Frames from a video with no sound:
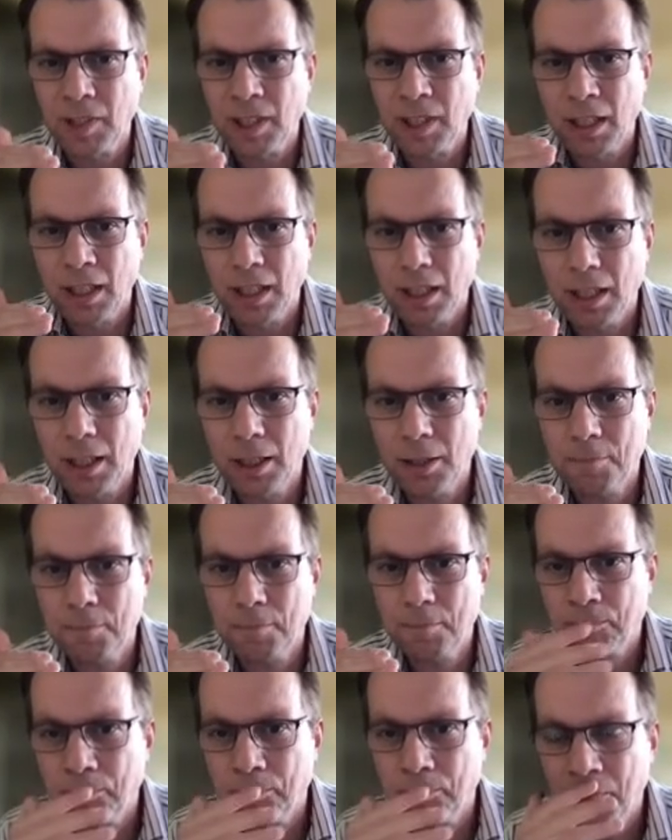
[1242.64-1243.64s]

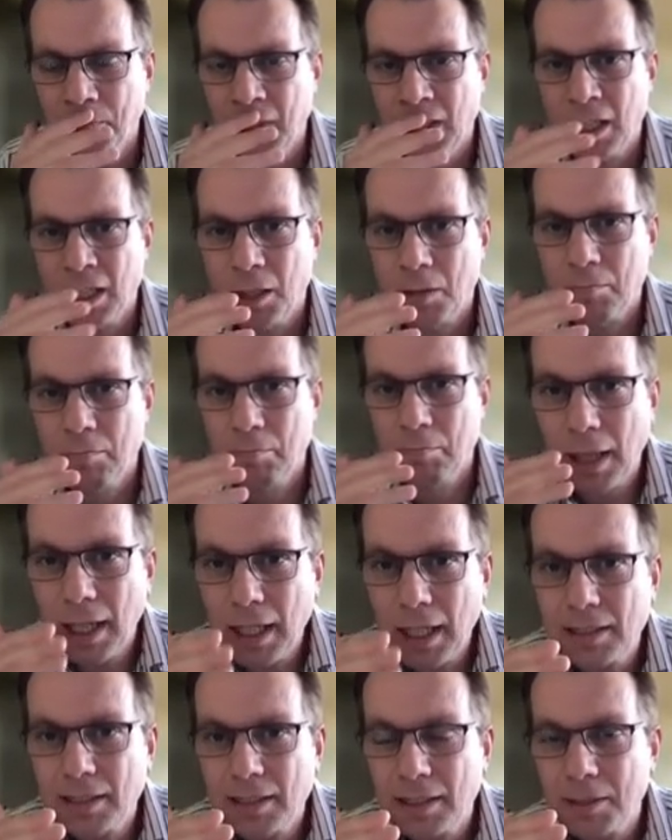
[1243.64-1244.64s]
Um,
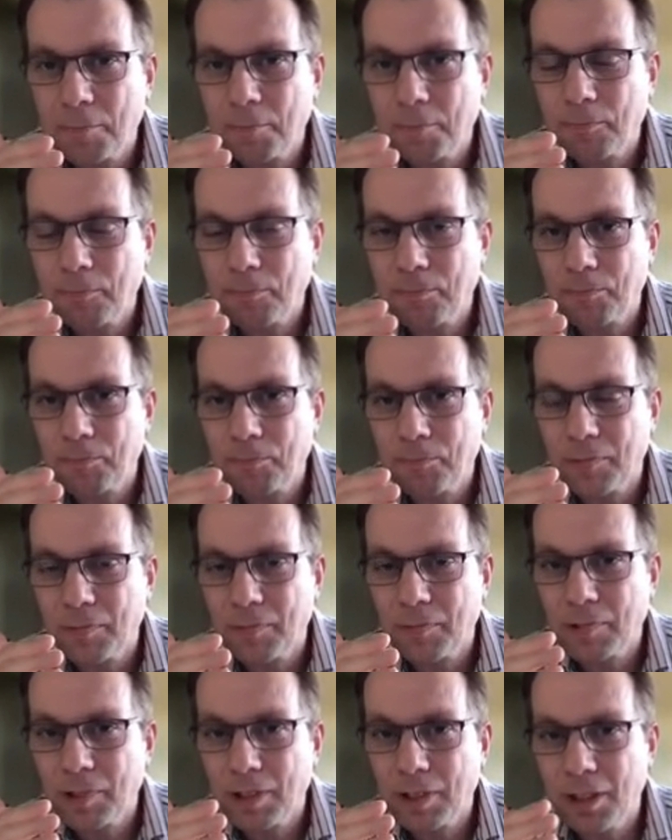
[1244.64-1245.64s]
but,
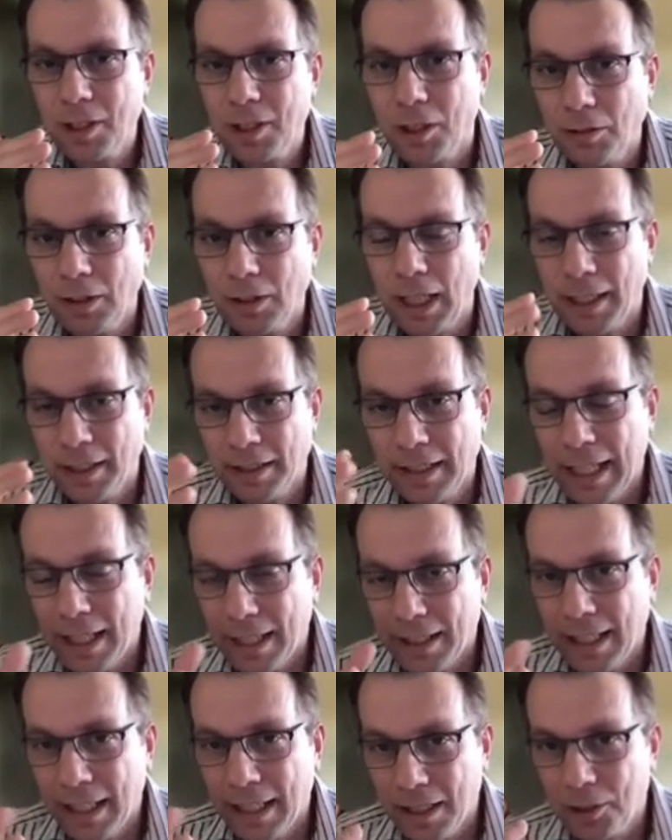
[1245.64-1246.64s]
you know, and
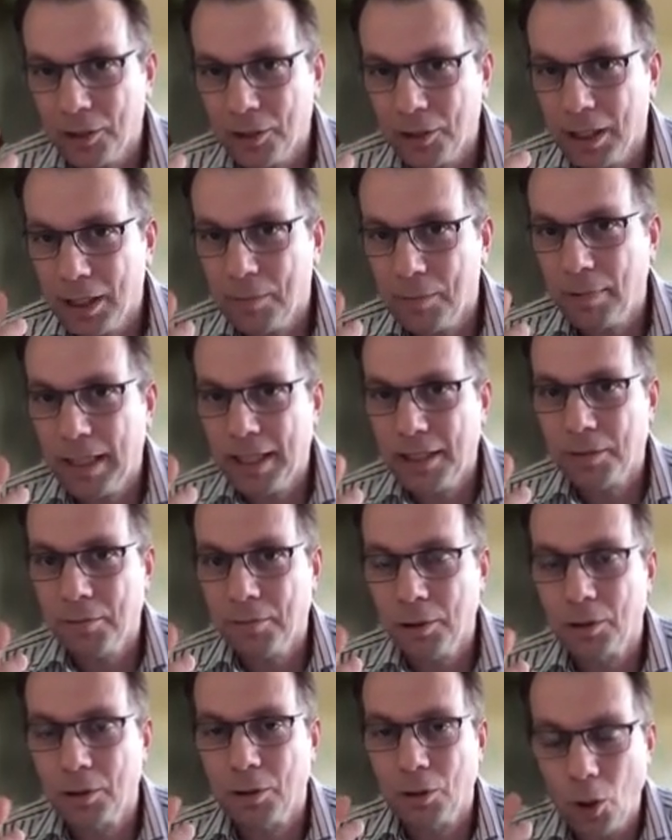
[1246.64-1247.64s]
that, that certainly plays a
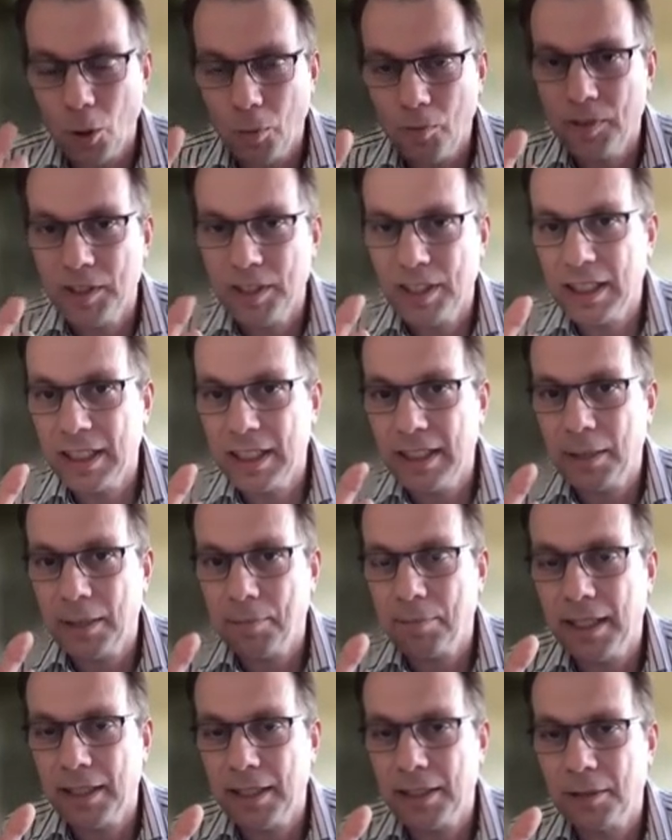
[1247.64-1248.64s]
role. Obviously, that
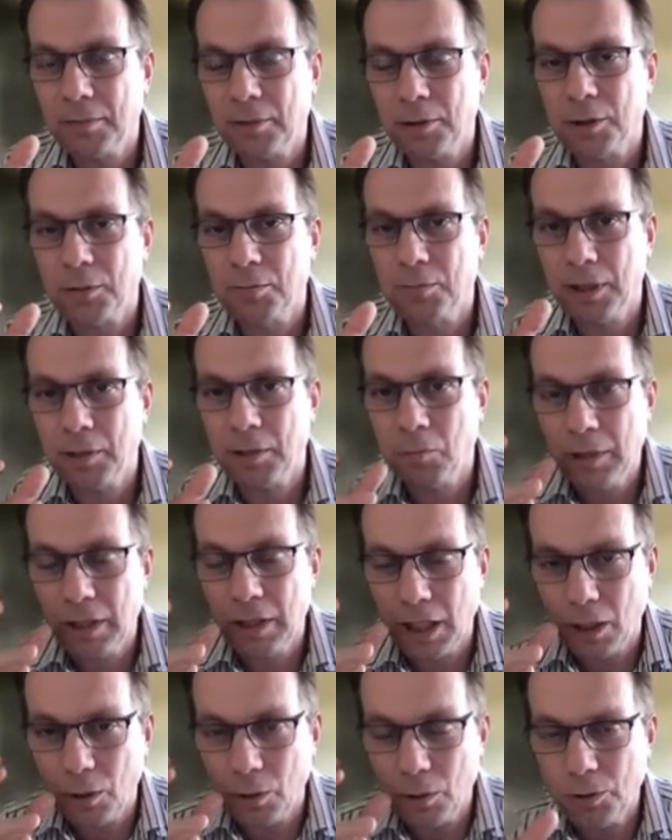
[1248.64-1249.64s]
plays a role. But we
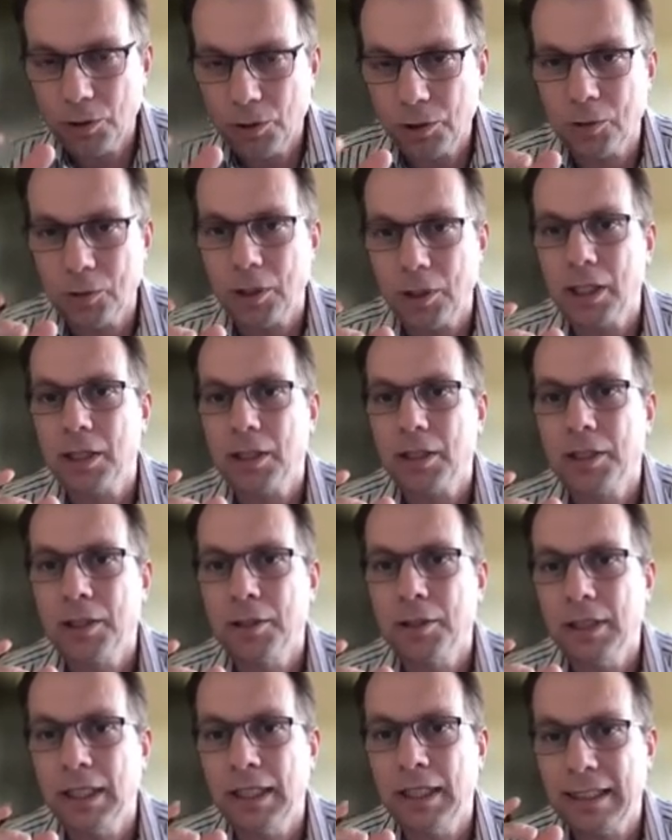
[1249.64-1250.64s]
also
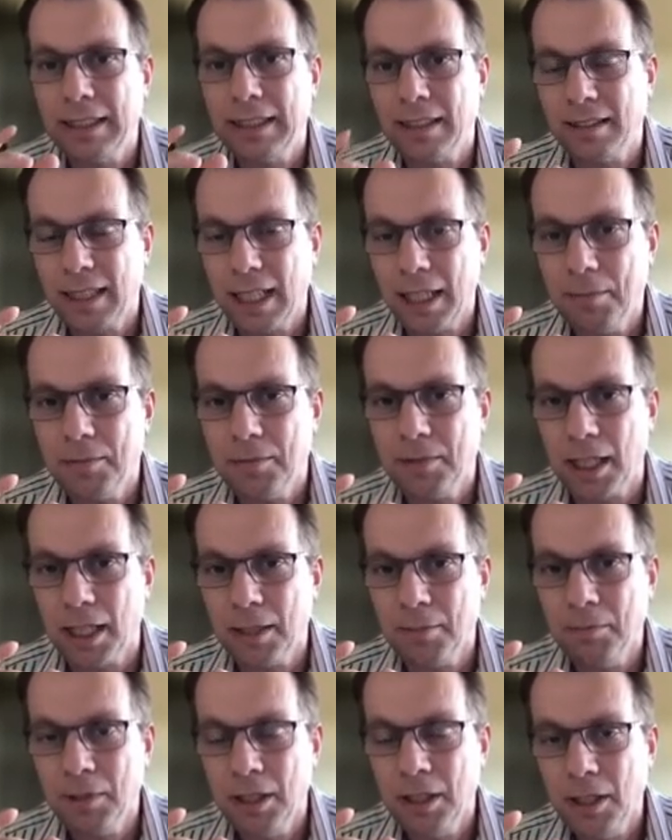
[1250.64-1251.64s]
argue that at the same
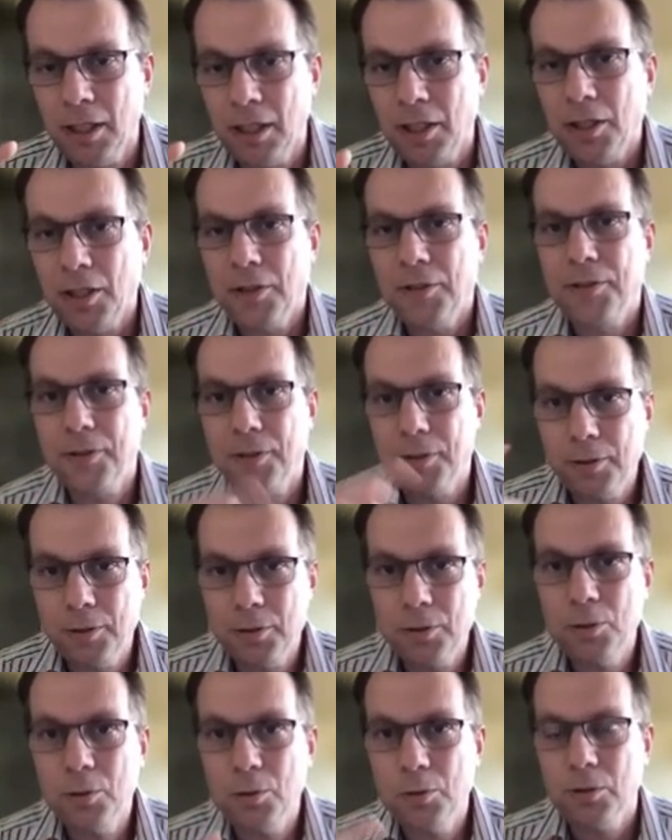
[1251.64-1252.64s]
time,
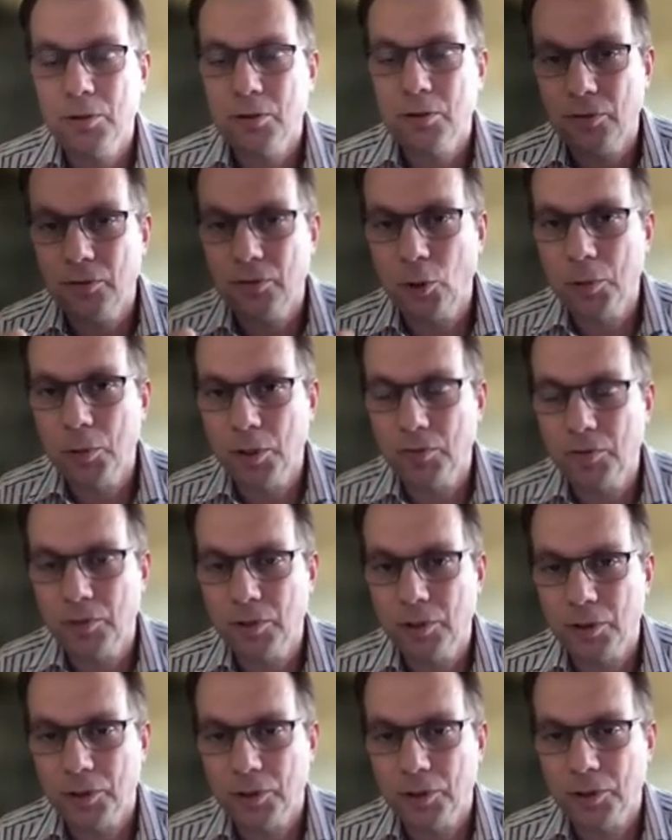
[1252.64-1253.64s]
through forms of
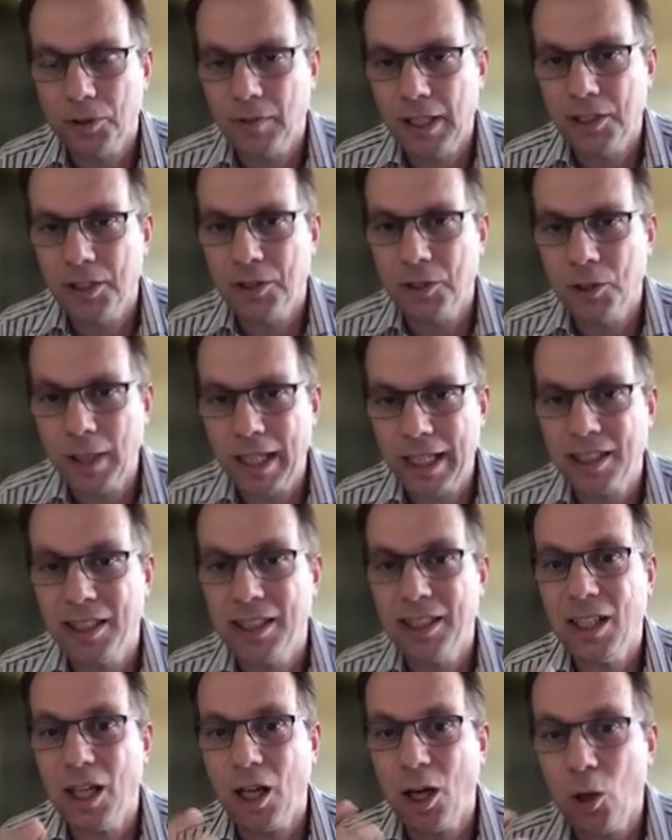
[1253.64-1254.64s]
conservation, you
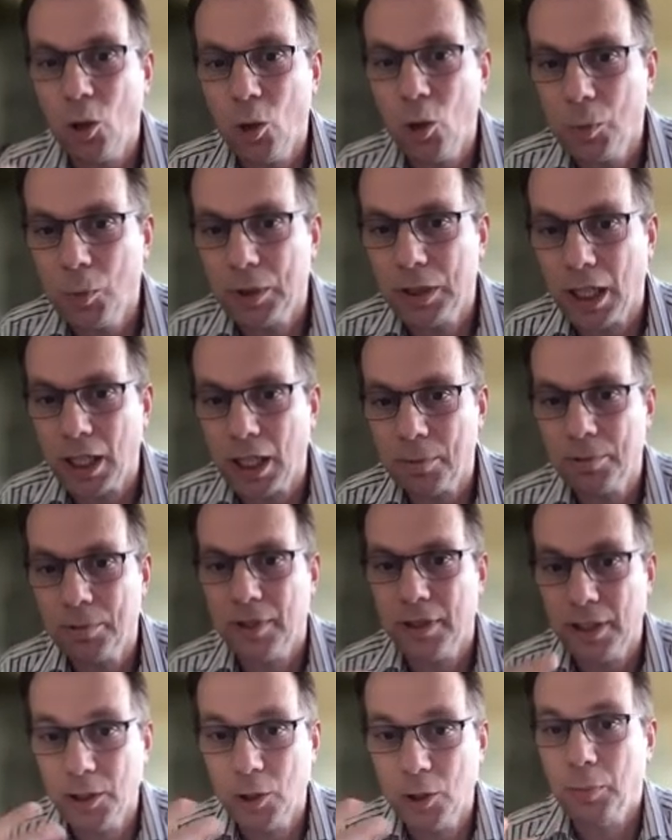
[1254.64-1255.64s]
actually open up
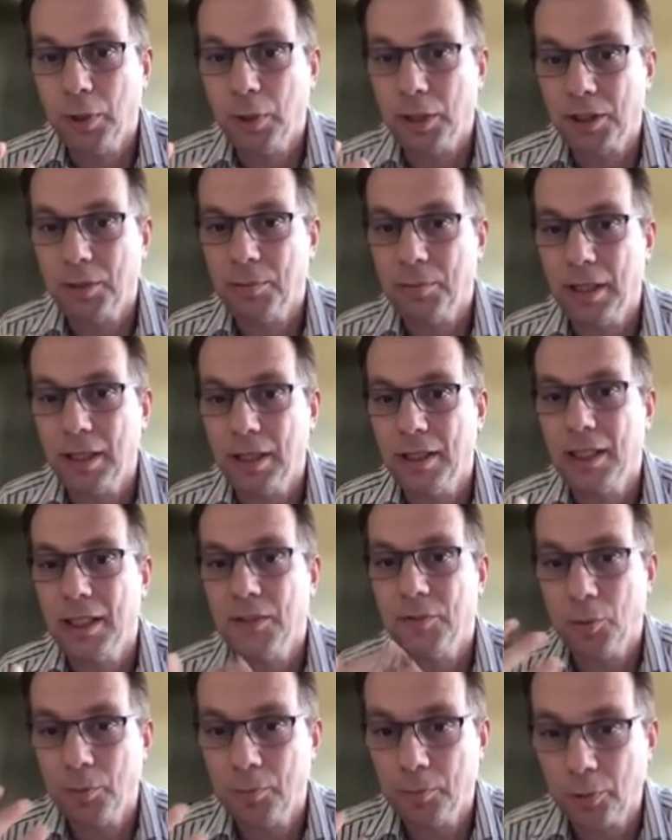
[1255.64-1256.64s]
new possibilities
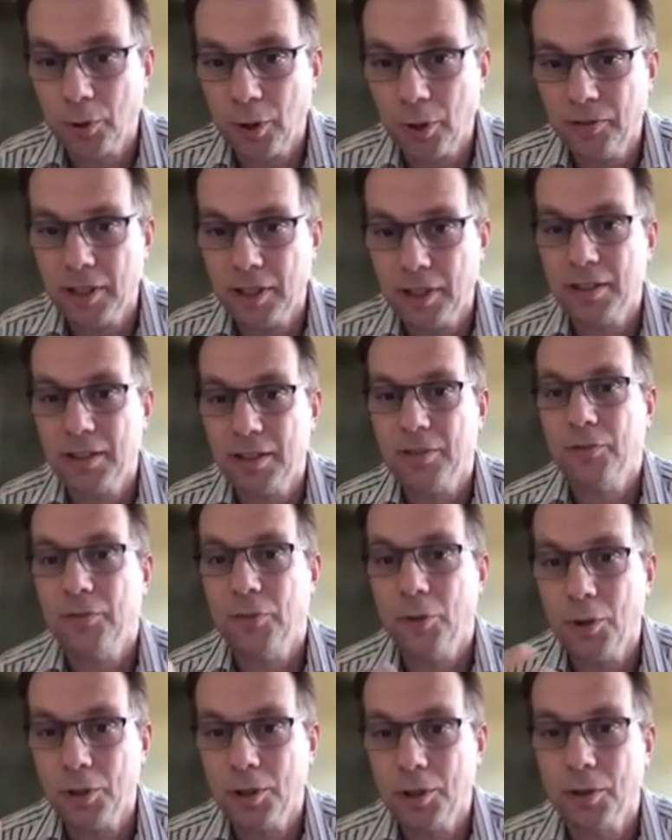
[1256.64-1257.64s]
for profit,
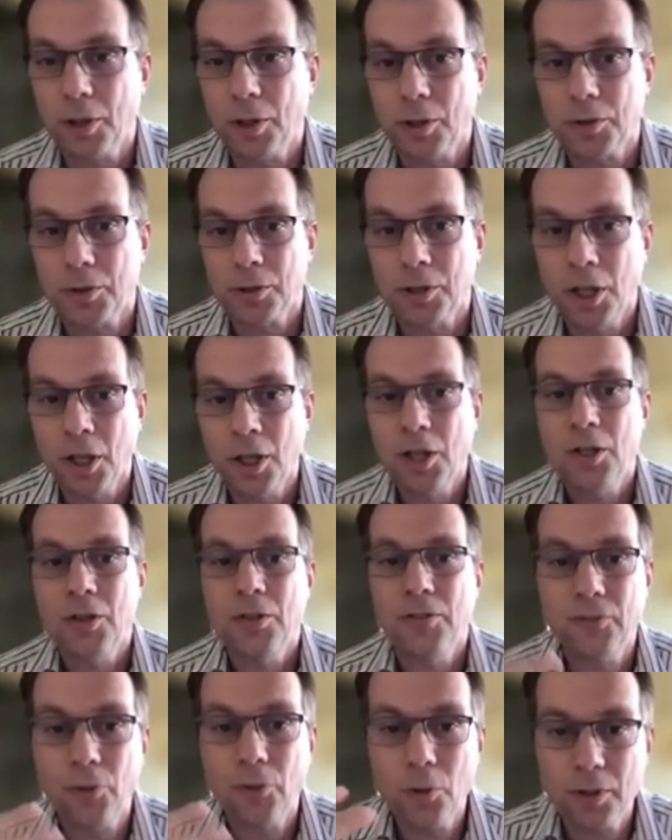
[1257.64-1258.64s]
for growth,
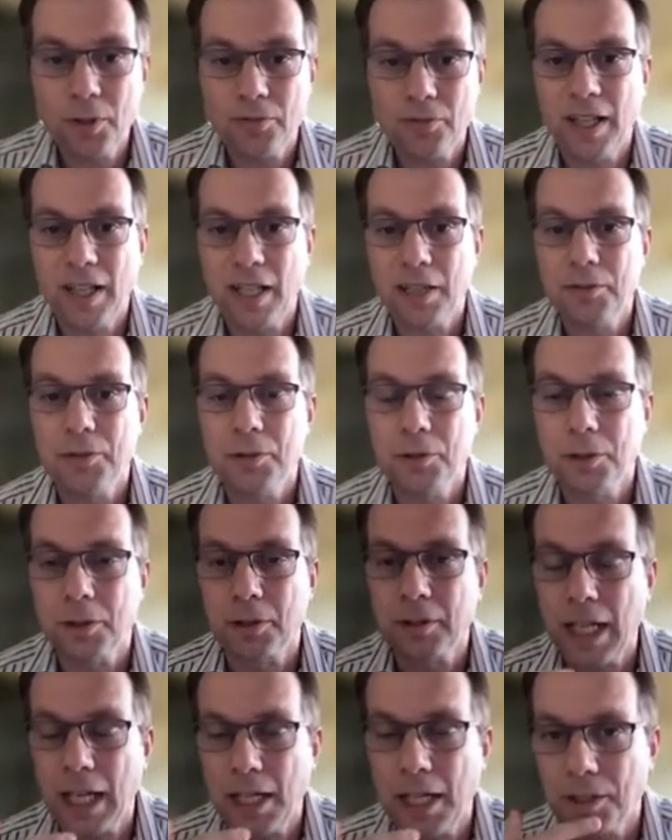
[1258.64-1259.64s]
for value
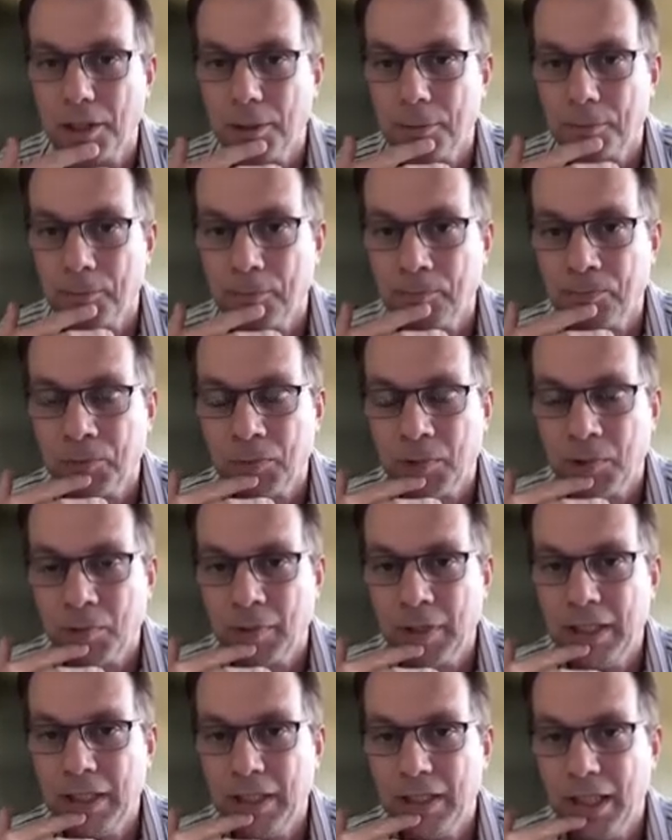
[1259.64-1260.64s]
creation, right? They